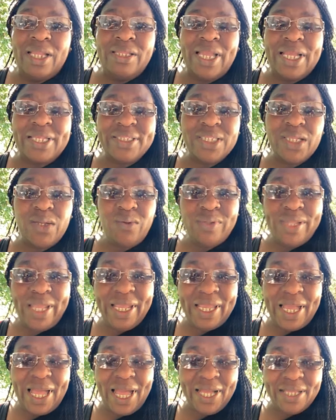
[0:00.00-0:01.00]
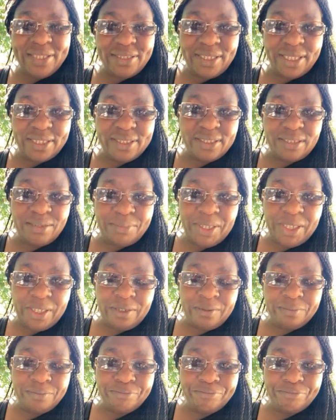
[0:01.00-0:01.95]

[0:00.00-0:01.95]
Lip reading: That sounds like access to me.